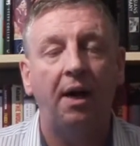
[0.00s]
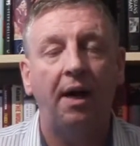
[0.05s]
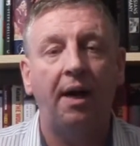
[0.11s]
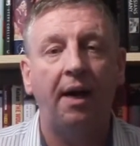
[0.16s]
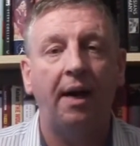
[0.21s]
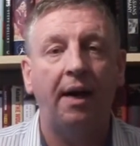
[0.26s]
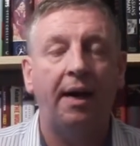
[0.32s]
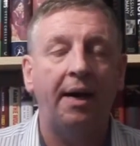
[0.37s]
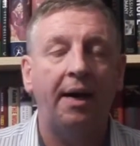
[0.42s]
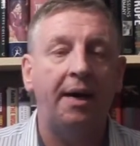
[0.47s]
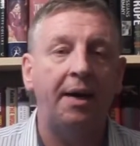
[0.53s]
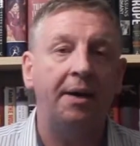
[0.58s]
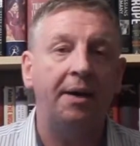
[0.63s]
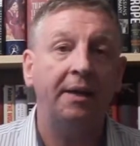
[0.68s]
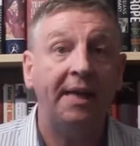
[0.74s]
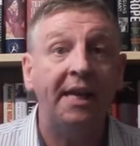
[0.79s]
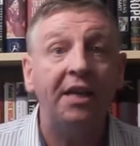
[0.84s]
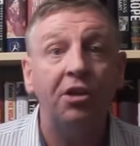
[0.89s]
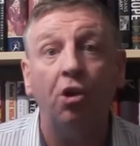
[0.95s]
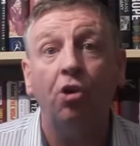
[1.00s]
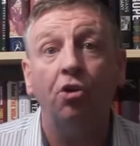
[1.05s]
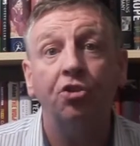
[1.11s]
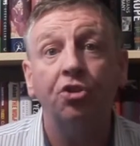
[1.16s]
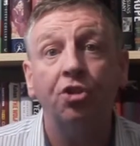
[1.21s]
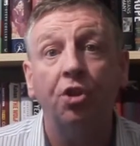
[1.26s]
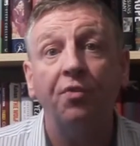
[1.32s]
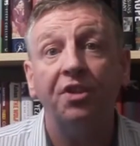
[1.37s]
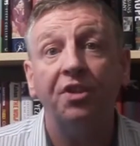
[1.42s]
He'd
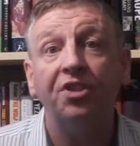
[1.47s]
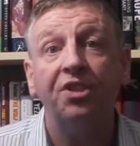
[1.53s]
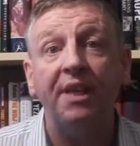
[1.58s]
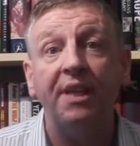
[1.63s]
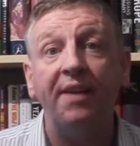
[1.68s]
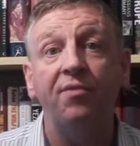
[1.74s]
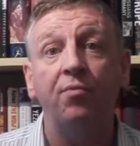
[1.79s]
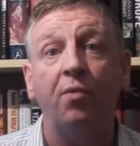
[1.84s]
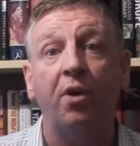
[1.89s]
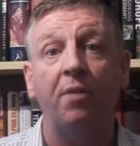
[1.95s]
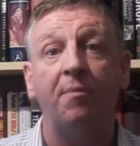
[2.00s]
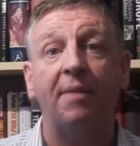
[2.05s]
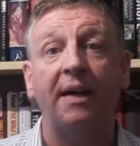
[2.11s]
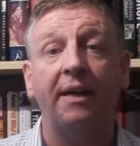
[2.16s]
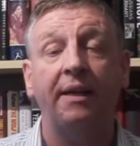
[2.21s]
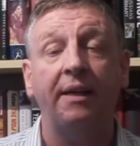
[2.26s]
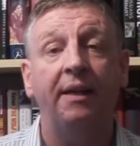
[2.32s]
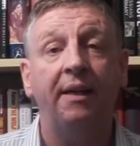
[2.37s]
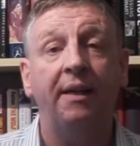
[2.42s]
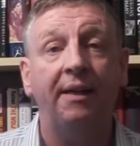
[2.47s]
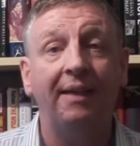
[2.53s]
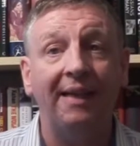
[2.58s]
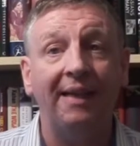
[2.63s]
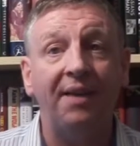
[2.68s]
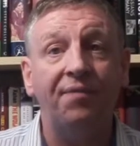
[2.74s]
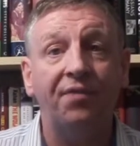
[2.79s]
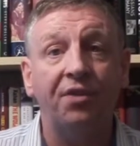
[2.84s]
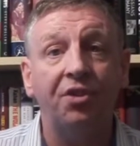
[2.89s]
also received one of my
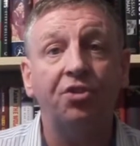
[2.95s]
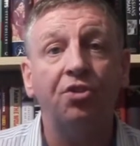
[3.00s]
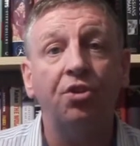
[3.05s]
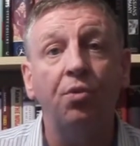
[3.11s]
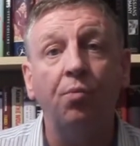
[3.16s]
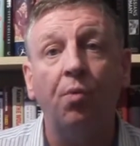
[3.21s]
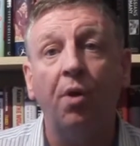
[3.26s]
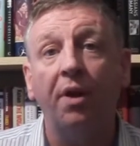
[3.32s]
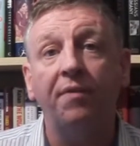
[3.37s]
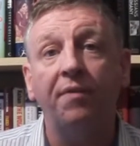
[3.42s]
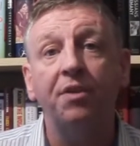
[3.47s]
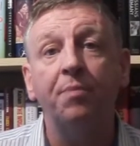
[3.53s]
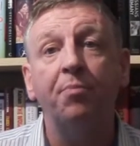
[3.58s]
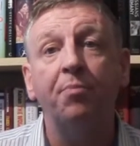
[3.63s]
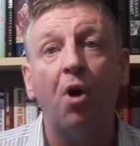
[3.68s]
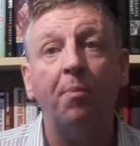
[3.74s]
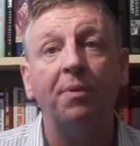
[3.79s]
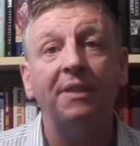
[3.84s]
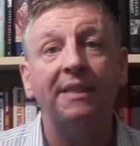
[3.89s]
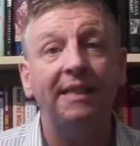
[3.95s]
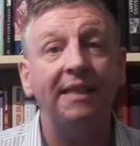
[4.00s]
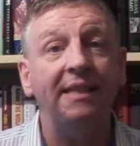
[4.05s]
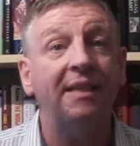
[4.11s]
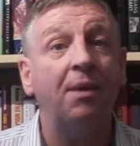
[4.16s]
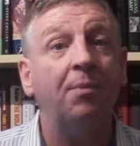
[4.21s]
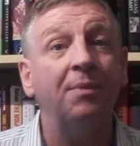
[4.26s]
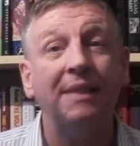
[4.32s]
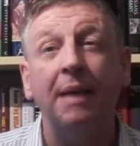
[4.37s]
leaflets through one of his
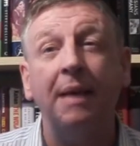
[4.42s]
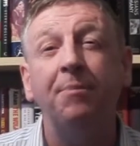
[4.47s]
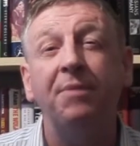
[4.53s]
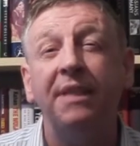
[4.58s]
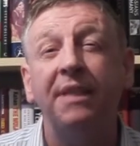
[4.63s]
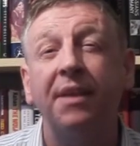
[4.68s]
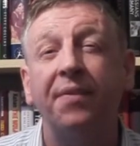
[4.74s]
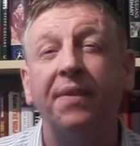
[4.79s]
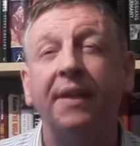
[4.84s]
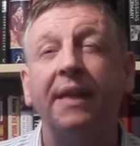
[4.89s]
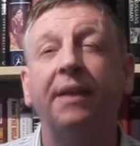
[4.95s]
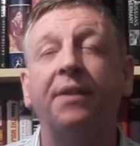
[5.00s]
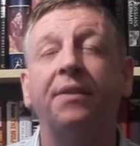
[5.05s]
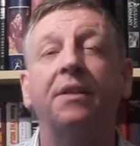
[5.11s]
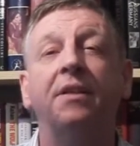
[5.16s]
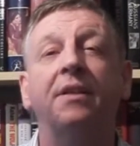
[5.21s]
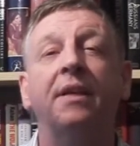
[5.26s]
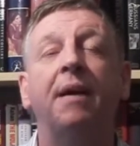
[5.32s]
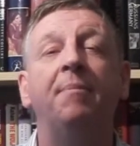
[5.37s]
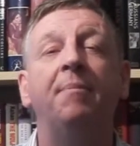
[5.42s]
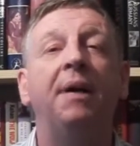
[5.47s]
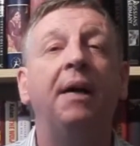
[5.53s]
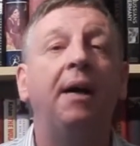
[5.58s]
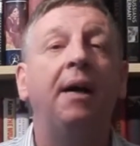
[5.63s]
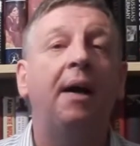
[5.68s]
properties. That was empty, I think, at the time.